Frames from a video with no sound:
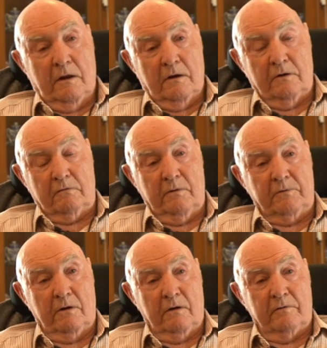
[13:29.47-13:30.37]

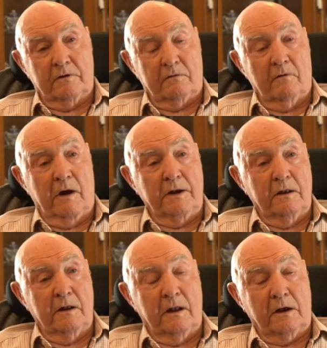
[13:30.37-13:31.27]
description of it is right
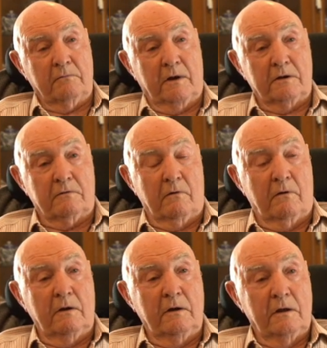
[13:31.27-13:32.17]
and the next one is
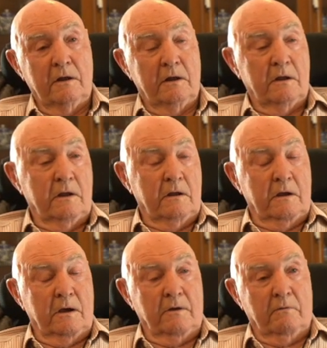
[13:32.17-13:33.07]
wrong
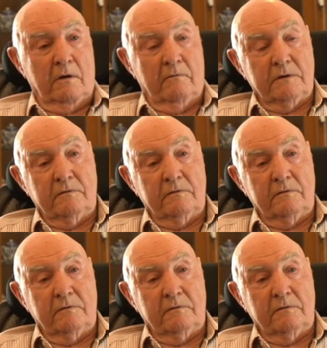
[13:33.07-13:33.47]
and all the rest.